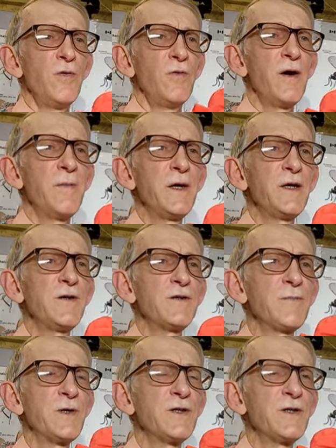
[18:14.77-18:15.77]
where many
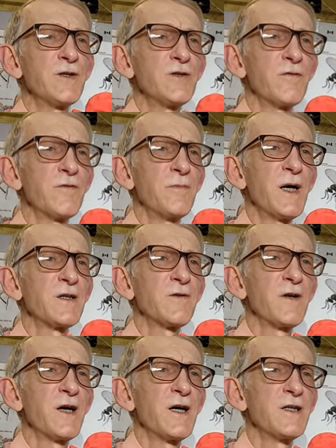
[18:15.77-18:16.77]
species of
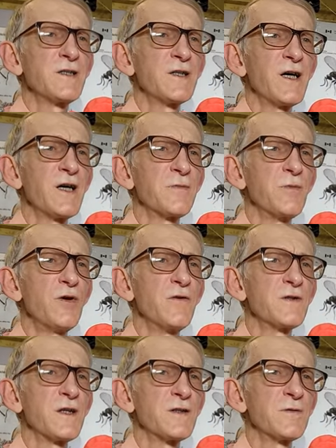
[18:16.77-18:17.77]
butterflies and night
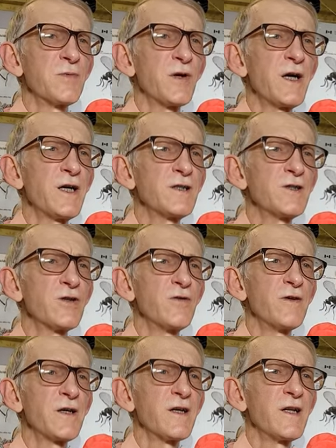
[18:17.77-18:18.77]
moths are spread, so
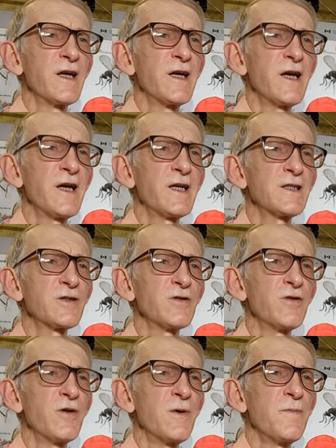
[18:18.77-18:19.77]
they lay eggs,
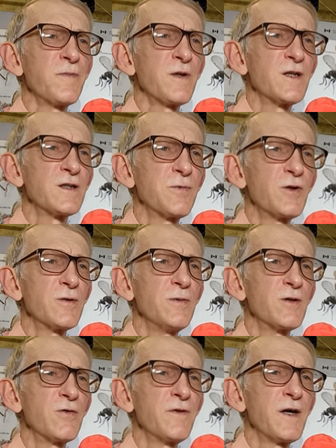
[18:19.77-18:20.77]
so it's
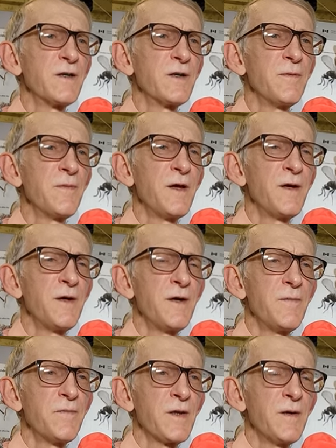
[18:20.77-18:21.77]
possible to find
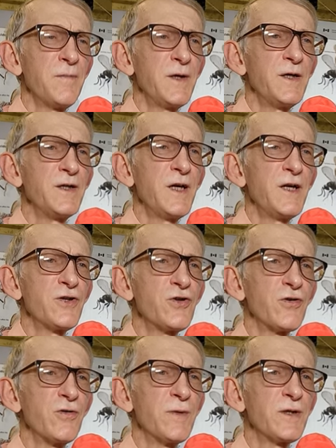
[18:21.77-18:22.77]
many
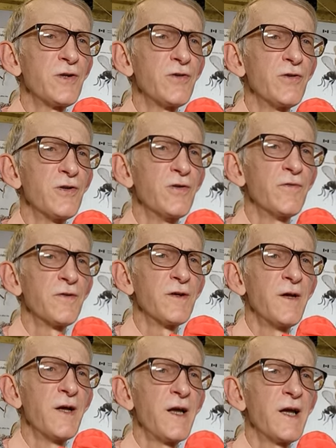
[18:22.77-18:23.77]
natural material of
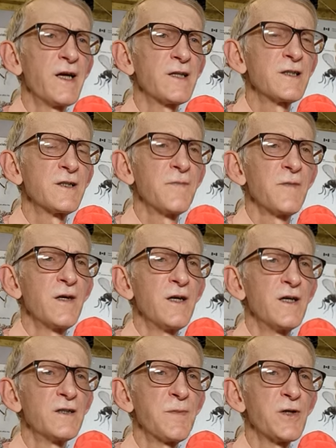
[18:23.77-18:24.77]
eggs,
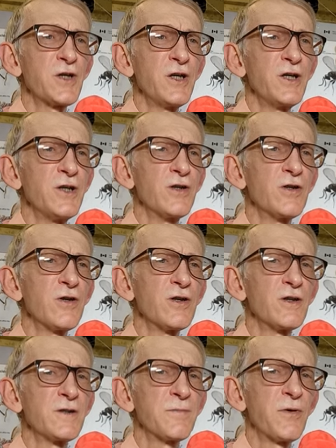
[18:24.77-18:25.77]
especially in
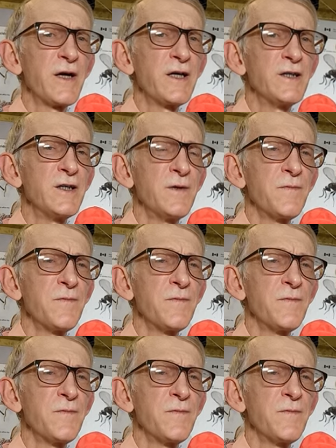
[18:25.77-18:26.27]
non-sprayed,